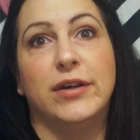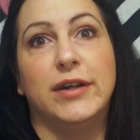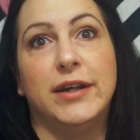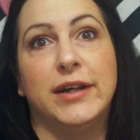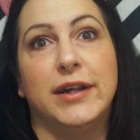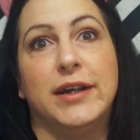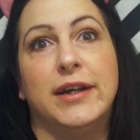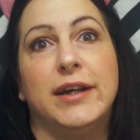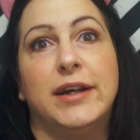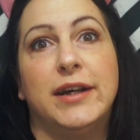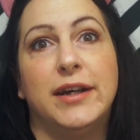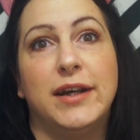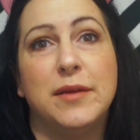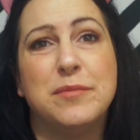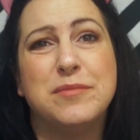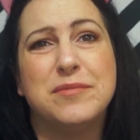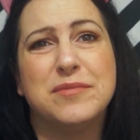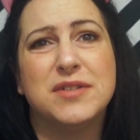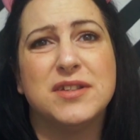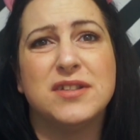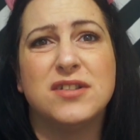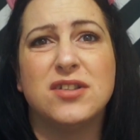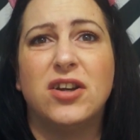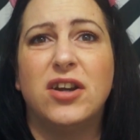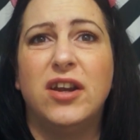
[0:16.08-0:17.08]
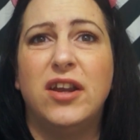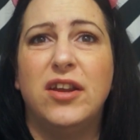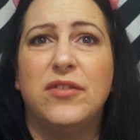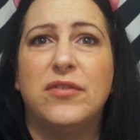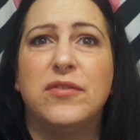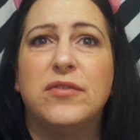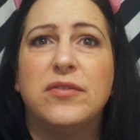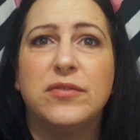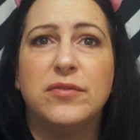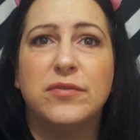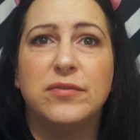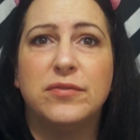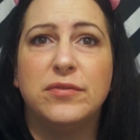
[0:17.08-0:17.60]
I'm sorry
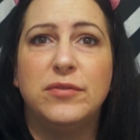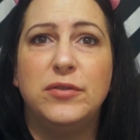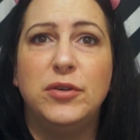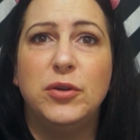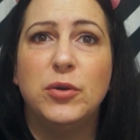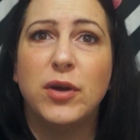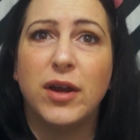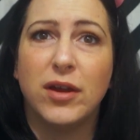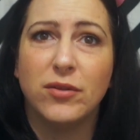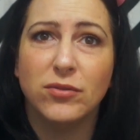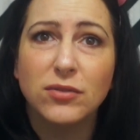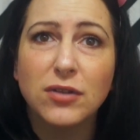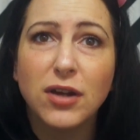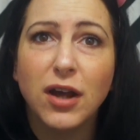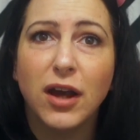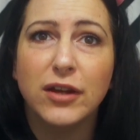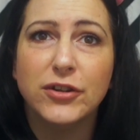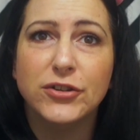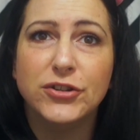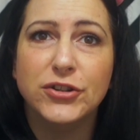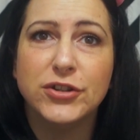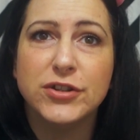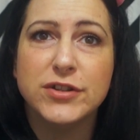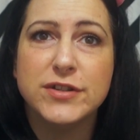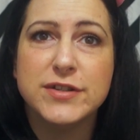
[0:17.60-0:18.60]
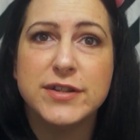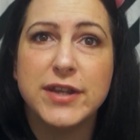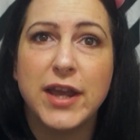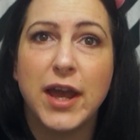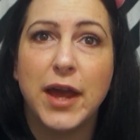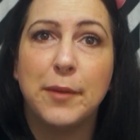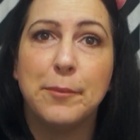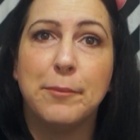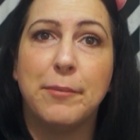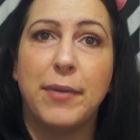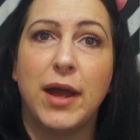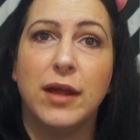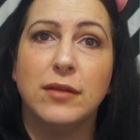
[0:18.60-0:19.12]
if you haven't gotten yours
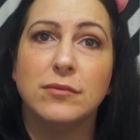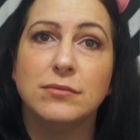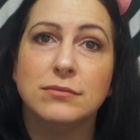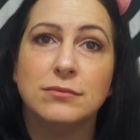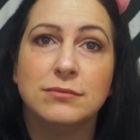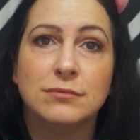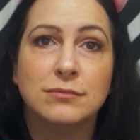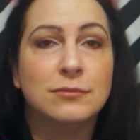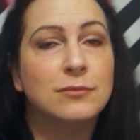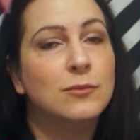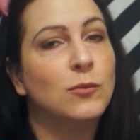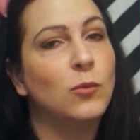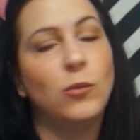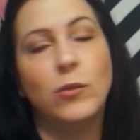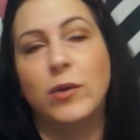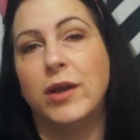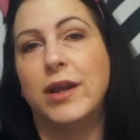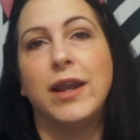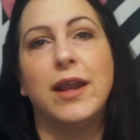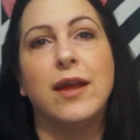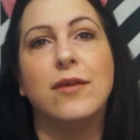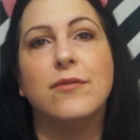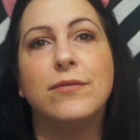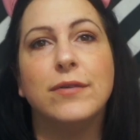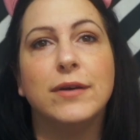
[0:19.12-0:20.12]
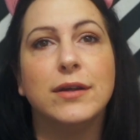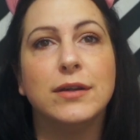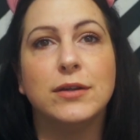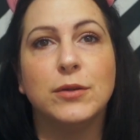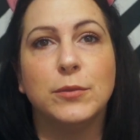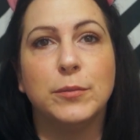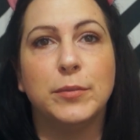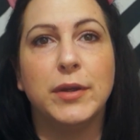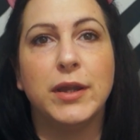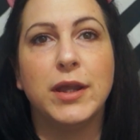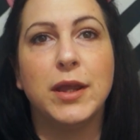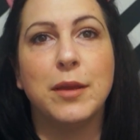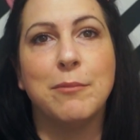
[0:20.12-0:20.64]
yet, but we can have fun
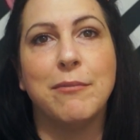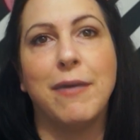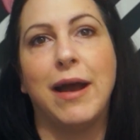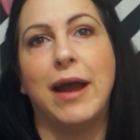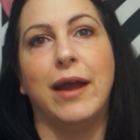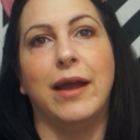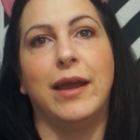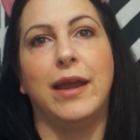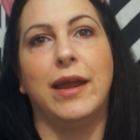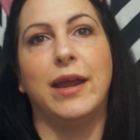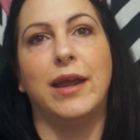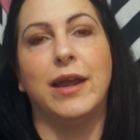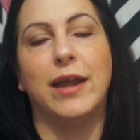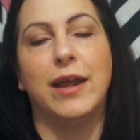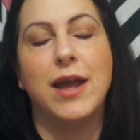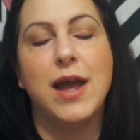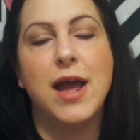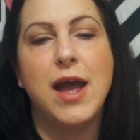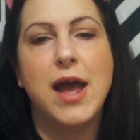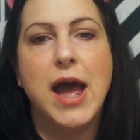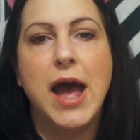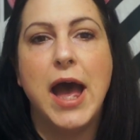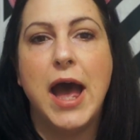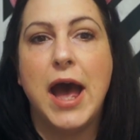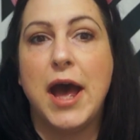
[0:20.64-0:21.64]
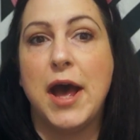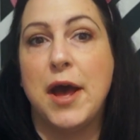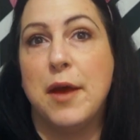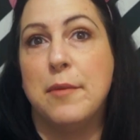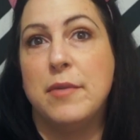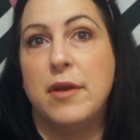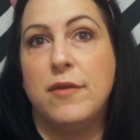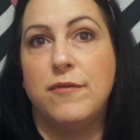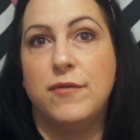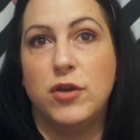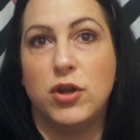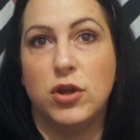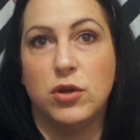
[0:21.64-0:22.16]
opening mine.
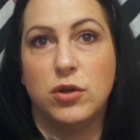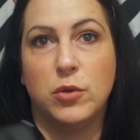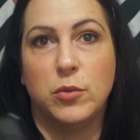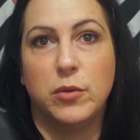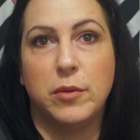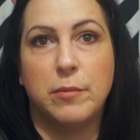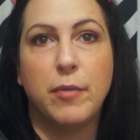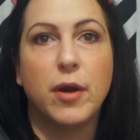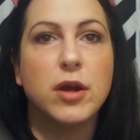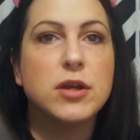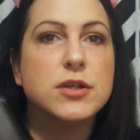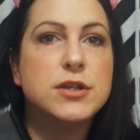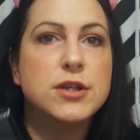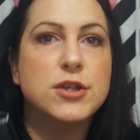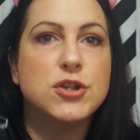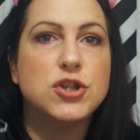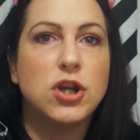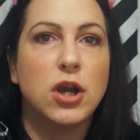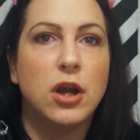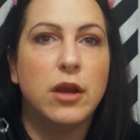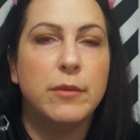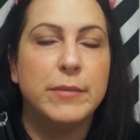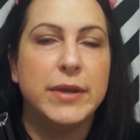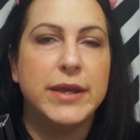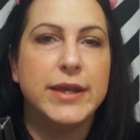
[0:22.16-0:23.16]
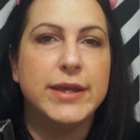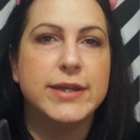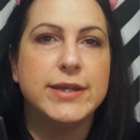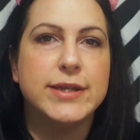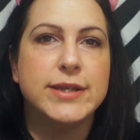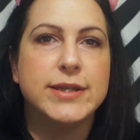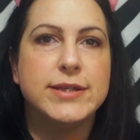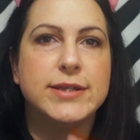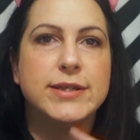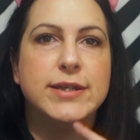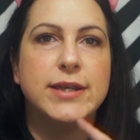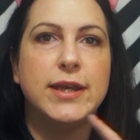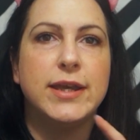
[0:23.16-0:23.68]
If you don't know what Boxycharm
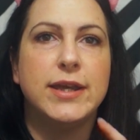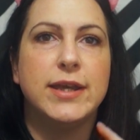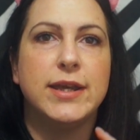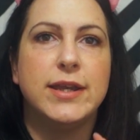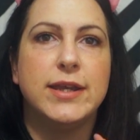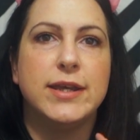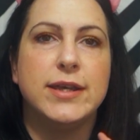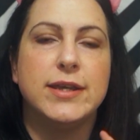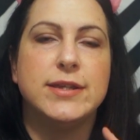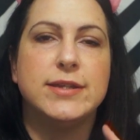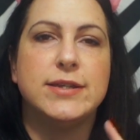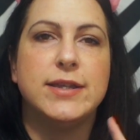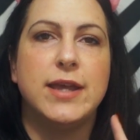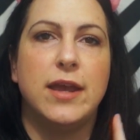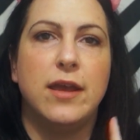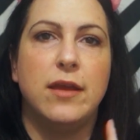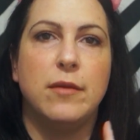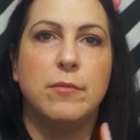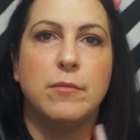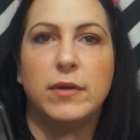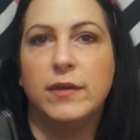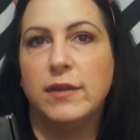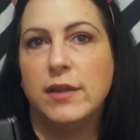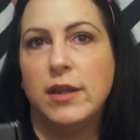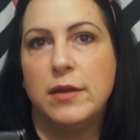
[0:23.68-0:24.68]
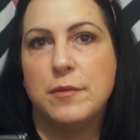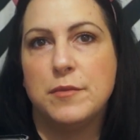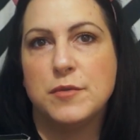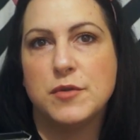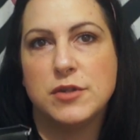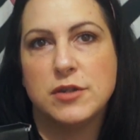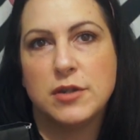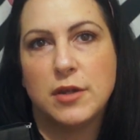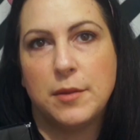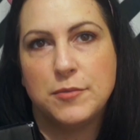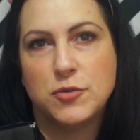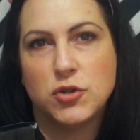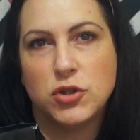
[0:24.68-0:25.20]
is, it is a monthly
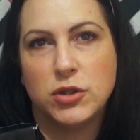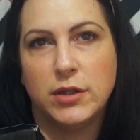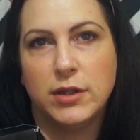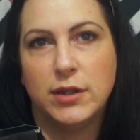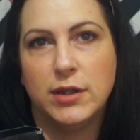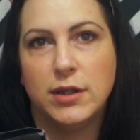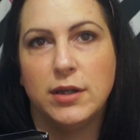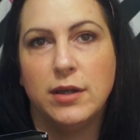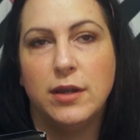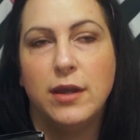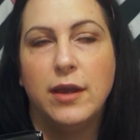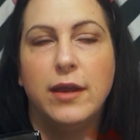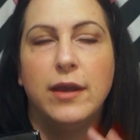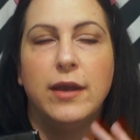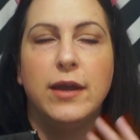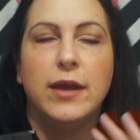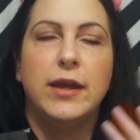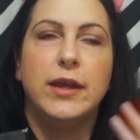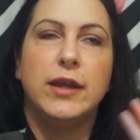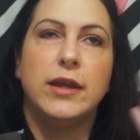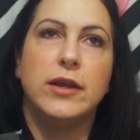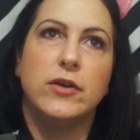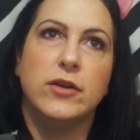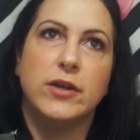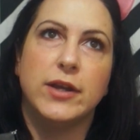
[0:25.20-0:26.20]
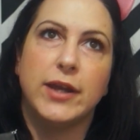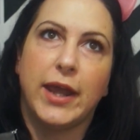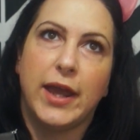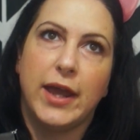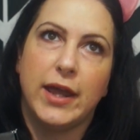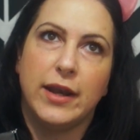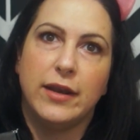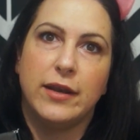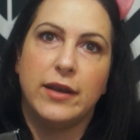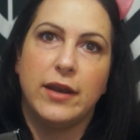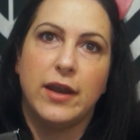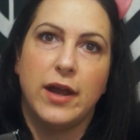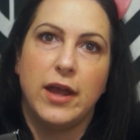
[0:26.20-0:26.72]
prescription. Here in
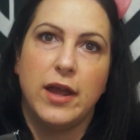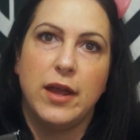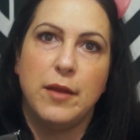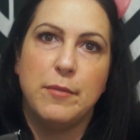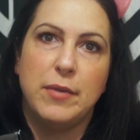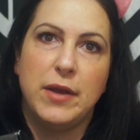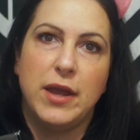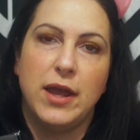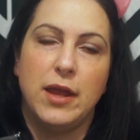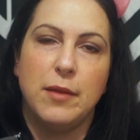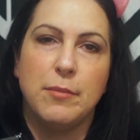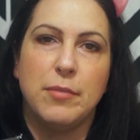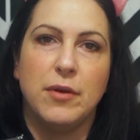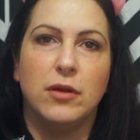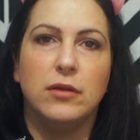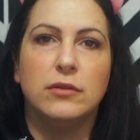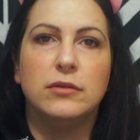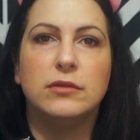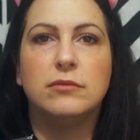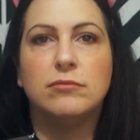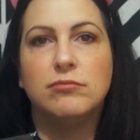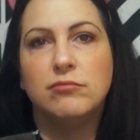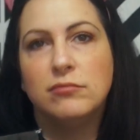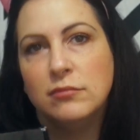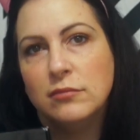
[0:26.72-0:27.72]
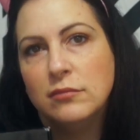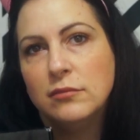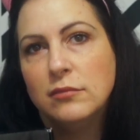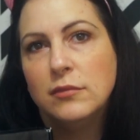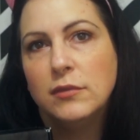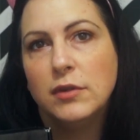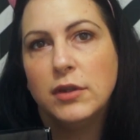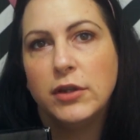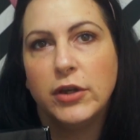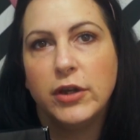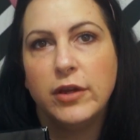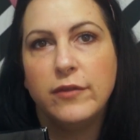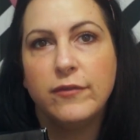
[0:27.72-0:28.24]
Canada I pay about
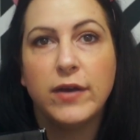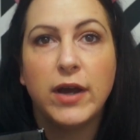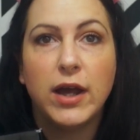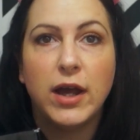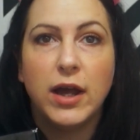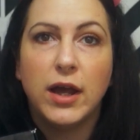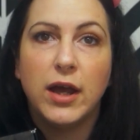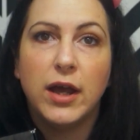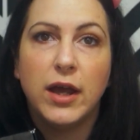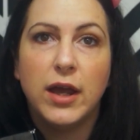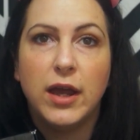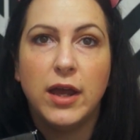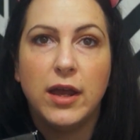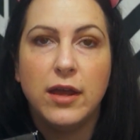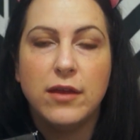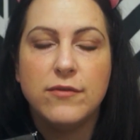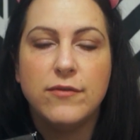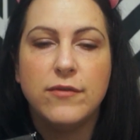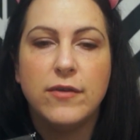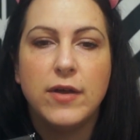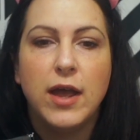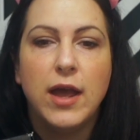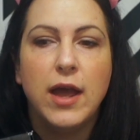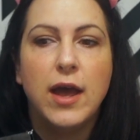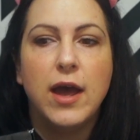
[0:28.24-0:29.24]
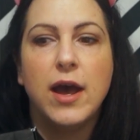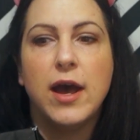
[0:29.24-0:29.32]
$35,